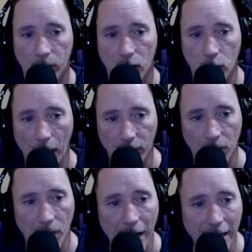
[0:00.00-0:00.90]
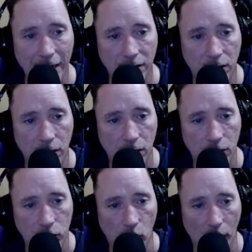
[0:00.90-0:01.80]
You have to make it
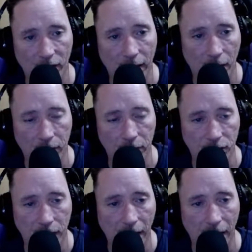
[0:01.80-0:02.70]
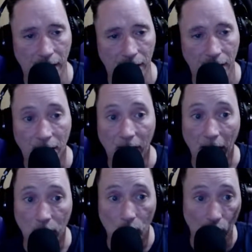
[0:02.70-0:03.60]
to where they understand
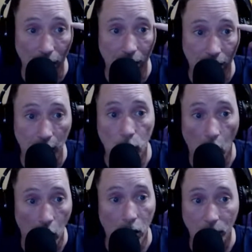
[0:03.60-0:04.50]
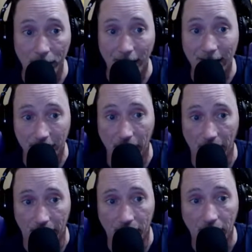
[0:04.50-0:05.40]
that you heard what they
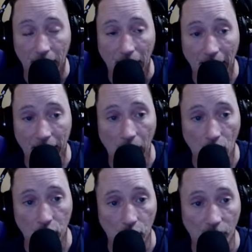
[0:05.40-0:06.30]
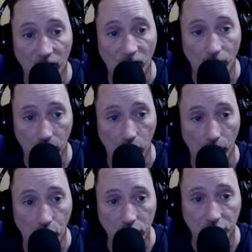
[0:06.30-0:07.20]
said, and now you're
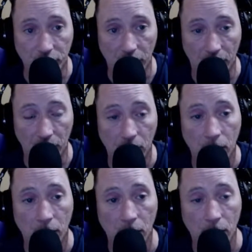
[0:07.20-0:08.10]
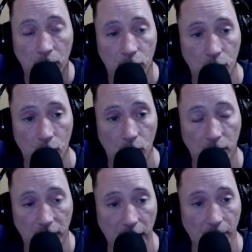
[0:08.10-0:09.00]
pushing them to
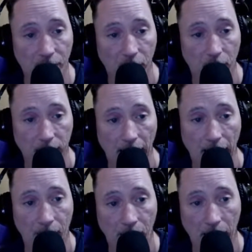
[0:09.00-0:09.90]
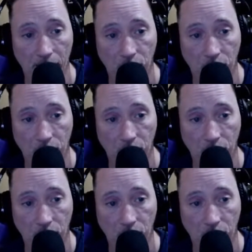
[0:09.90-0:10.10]
keep their campaign